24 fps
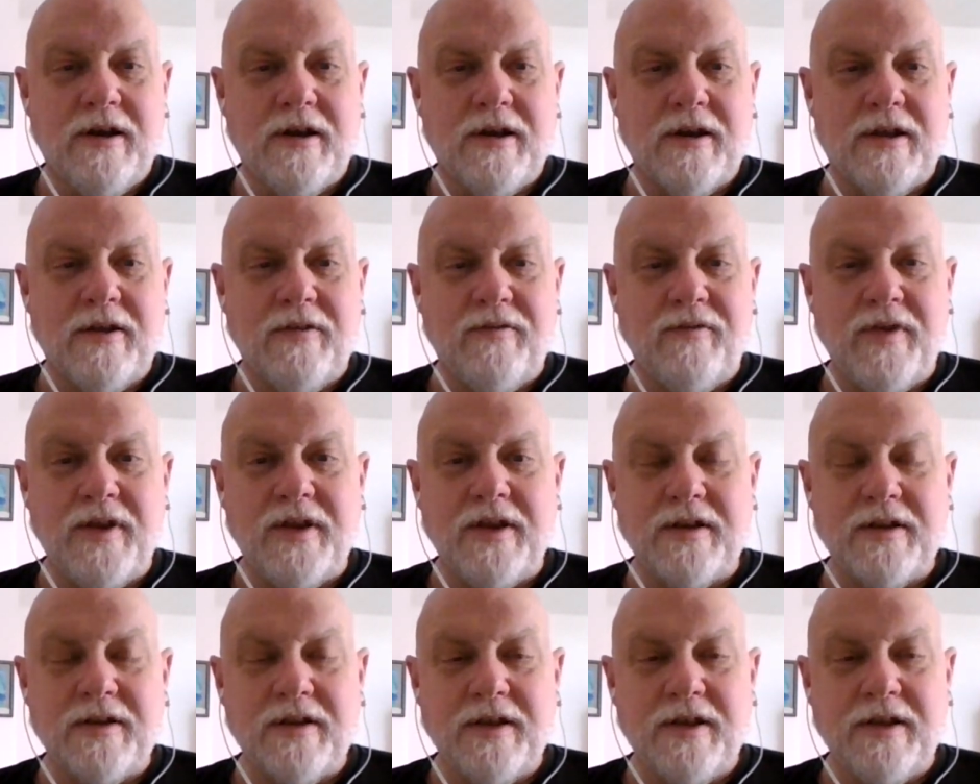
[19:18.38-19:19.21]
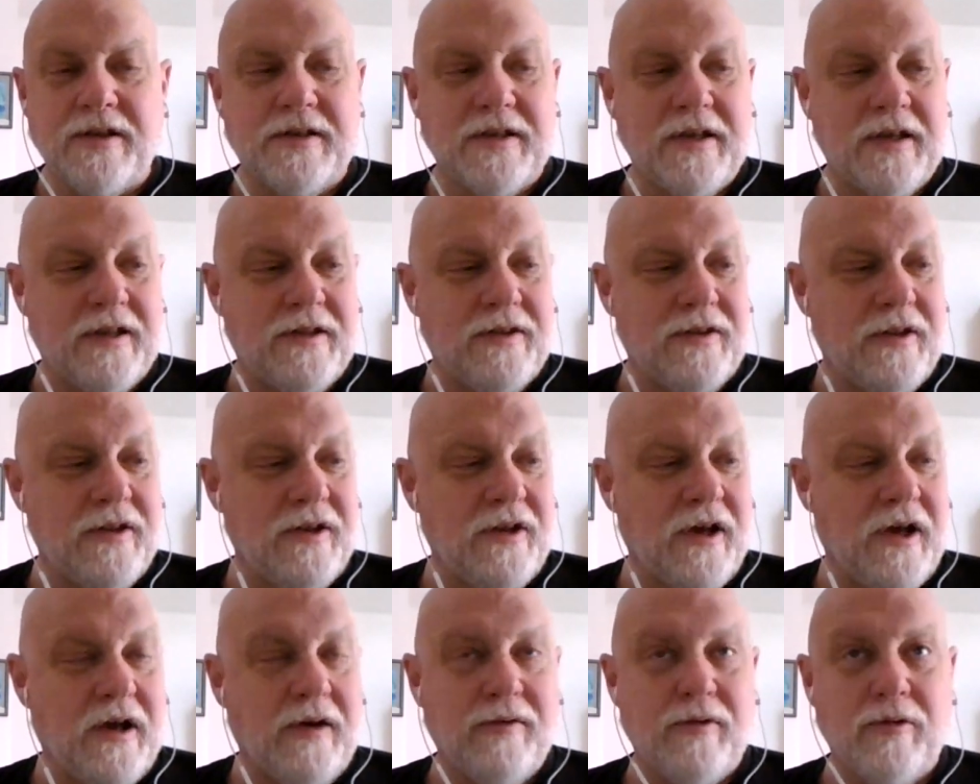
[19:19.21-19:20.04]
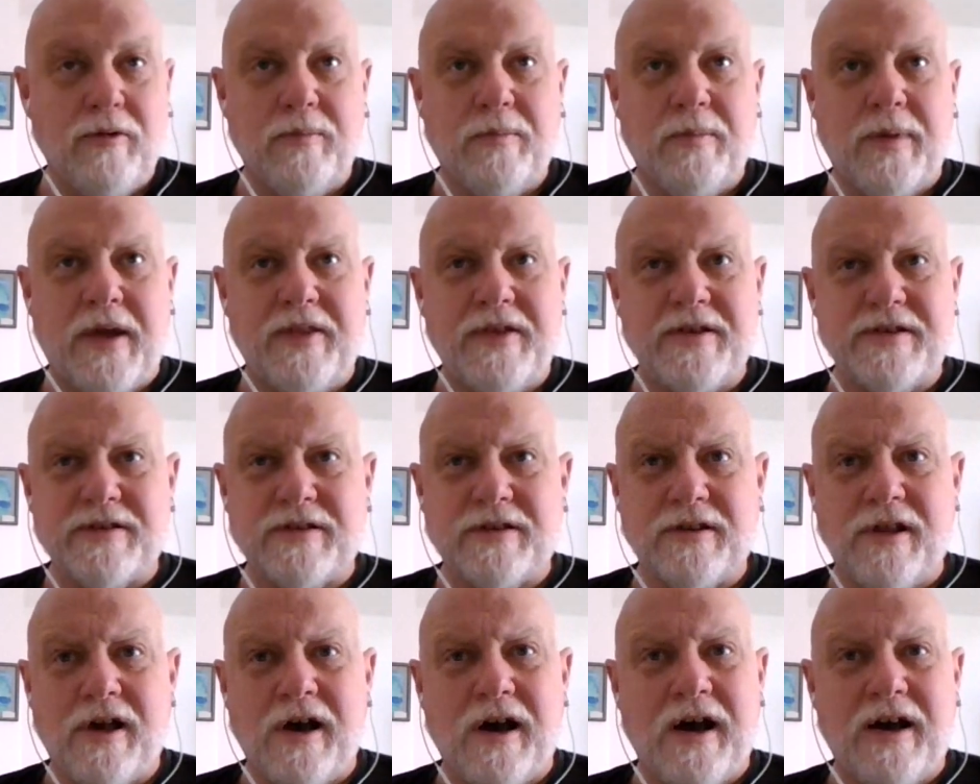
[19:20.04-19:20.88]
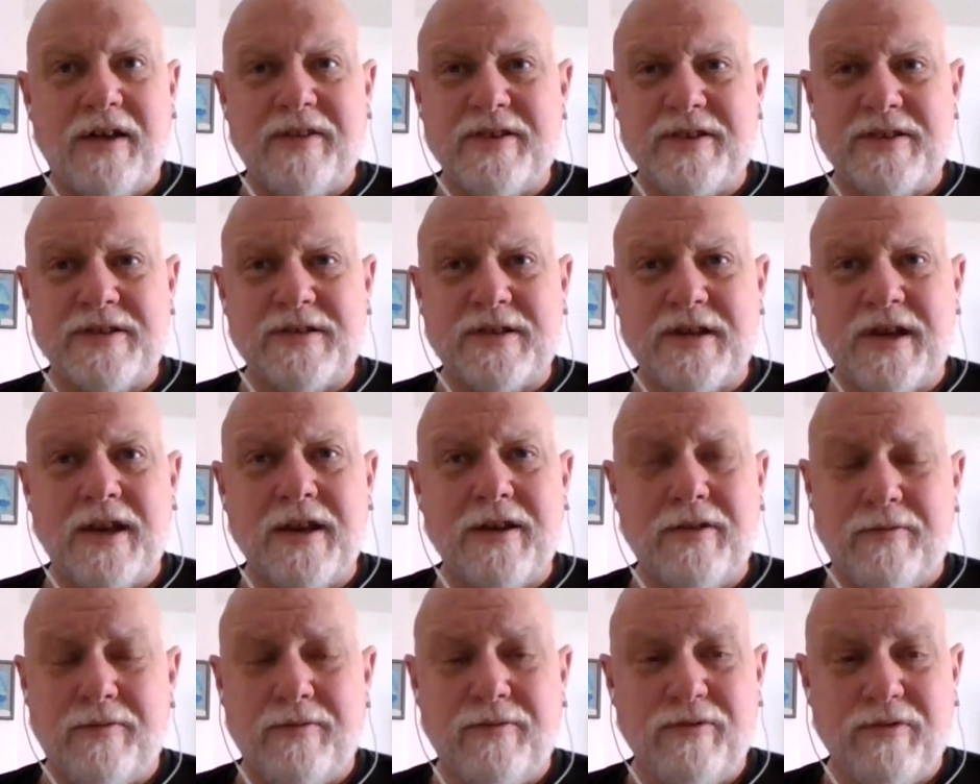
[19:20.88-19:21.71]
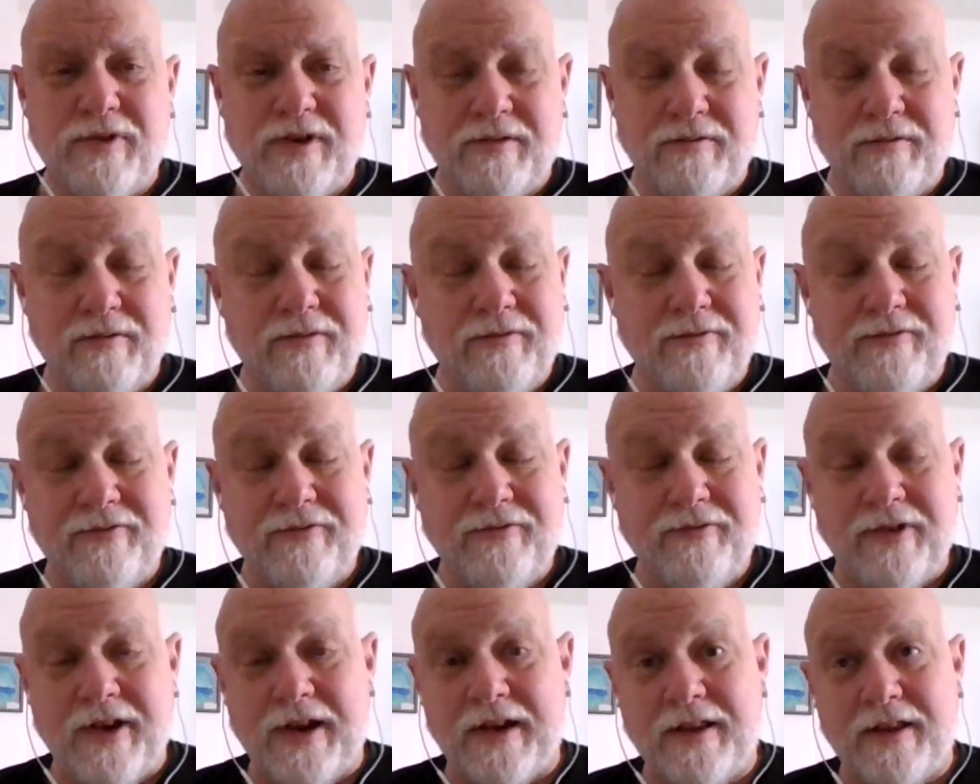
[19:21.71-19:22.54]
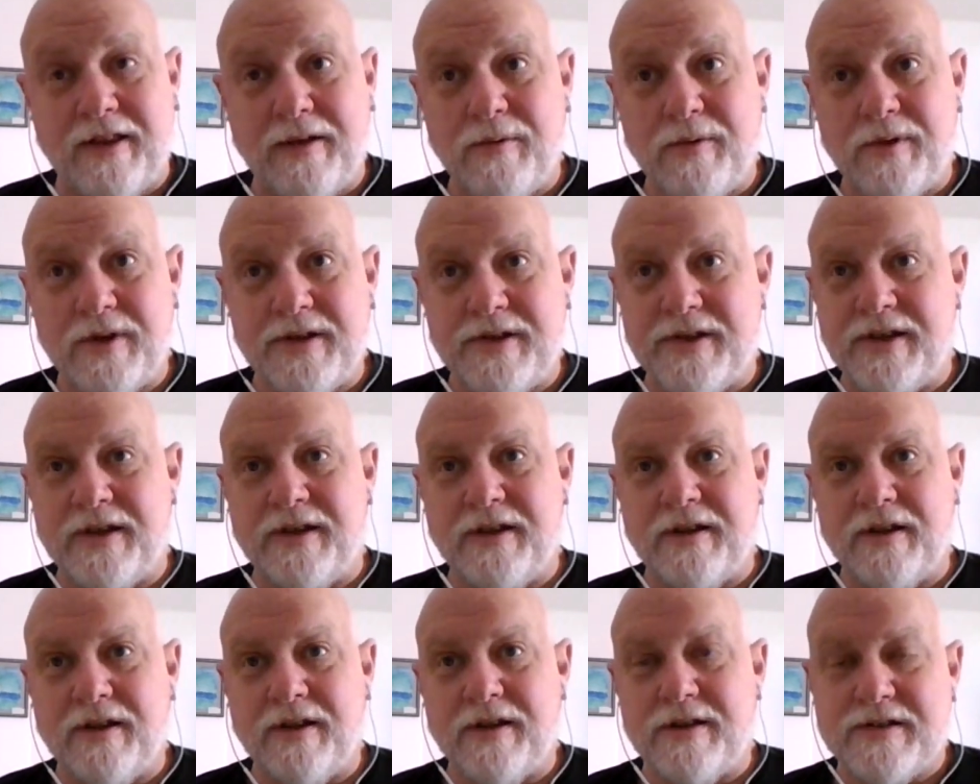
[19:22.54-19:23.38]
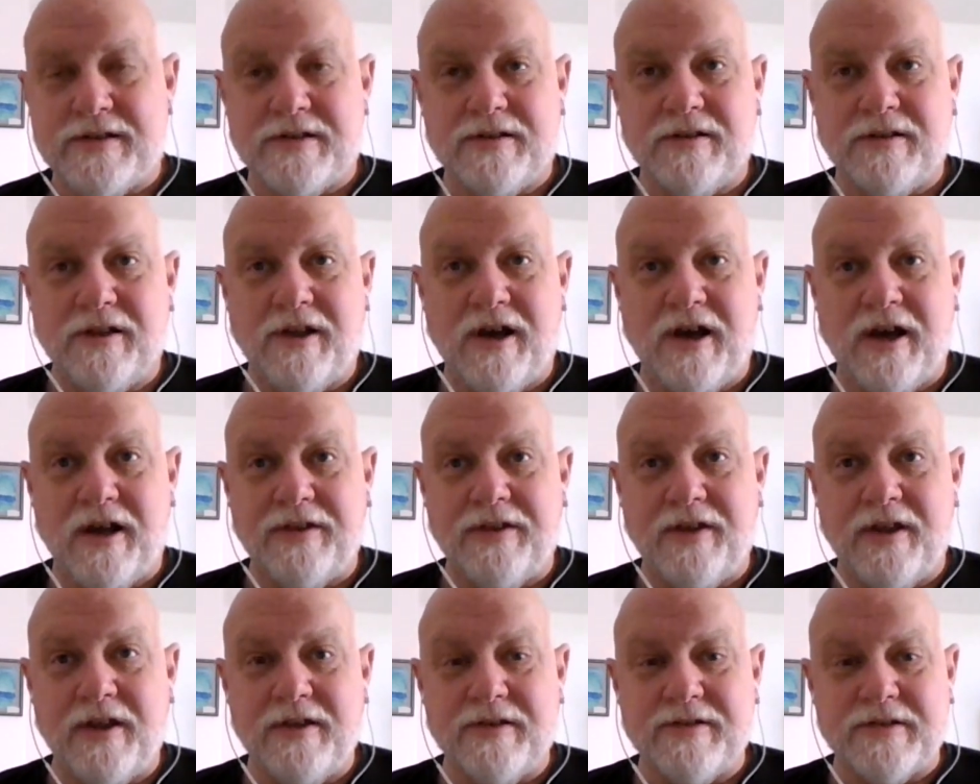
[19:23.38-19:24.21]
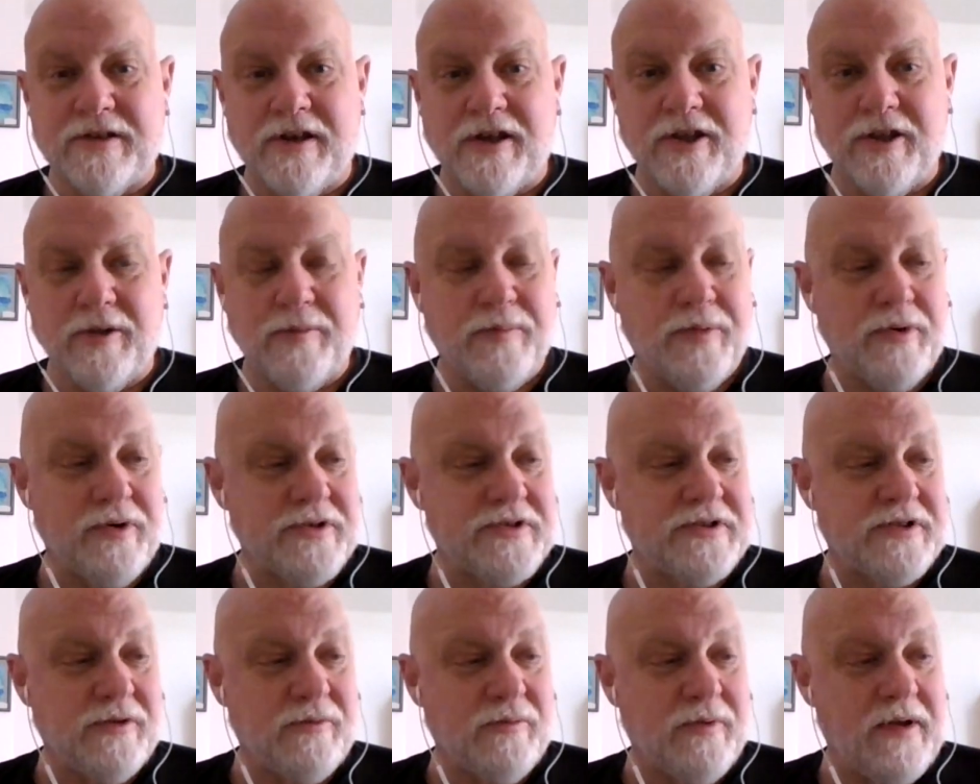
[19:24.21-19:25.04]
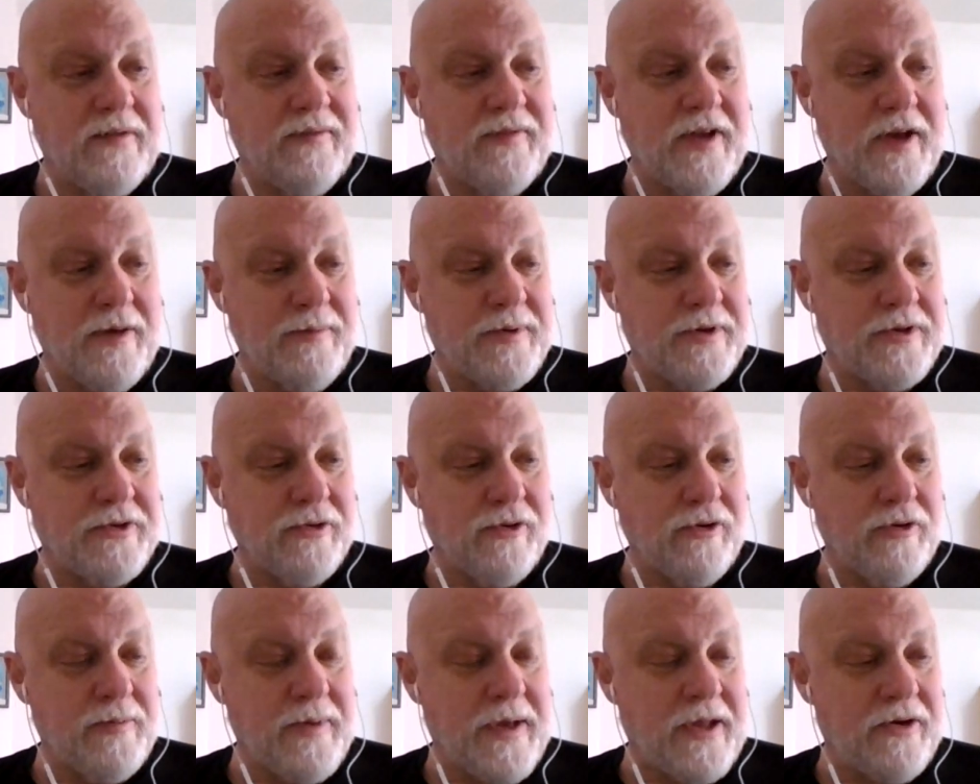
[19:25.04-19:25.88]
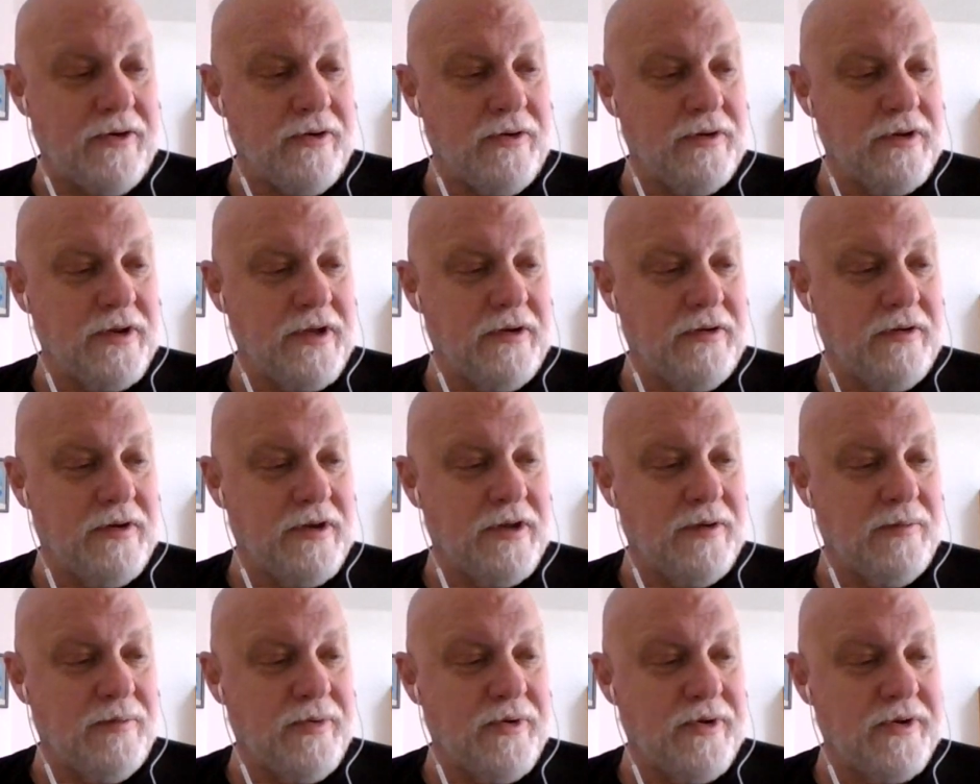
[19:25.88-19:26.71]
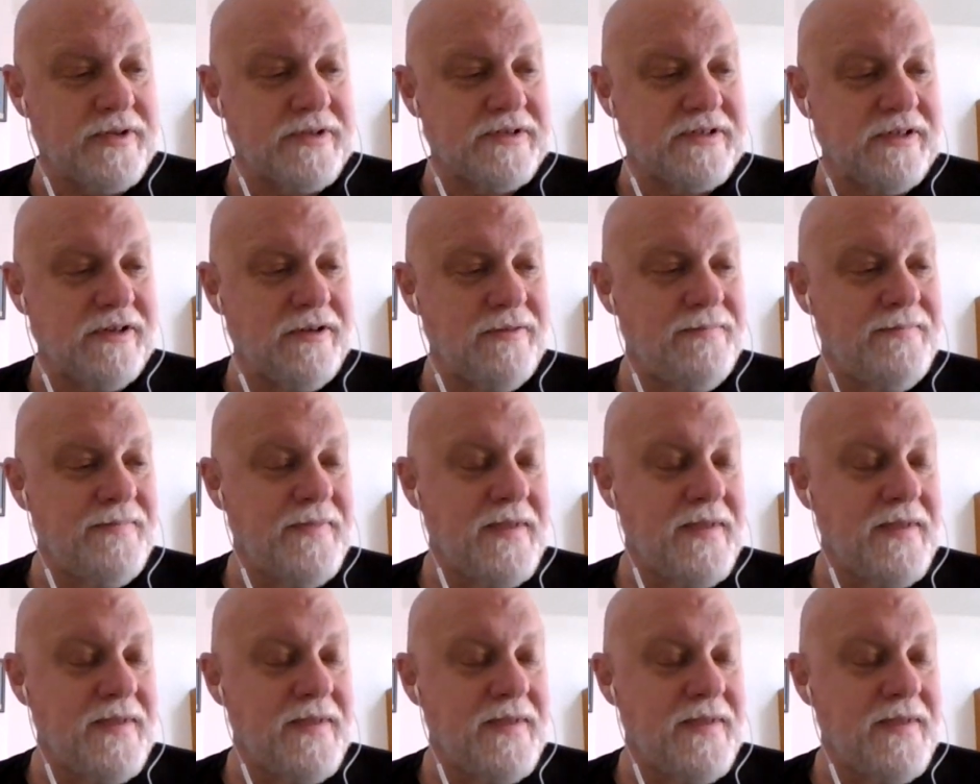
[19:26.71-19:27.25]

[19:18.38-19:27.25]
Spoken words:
conveniently to end the novel by this law, this kind of frankly ridiculous law that is on the books that we've not been told about earlier in the book. So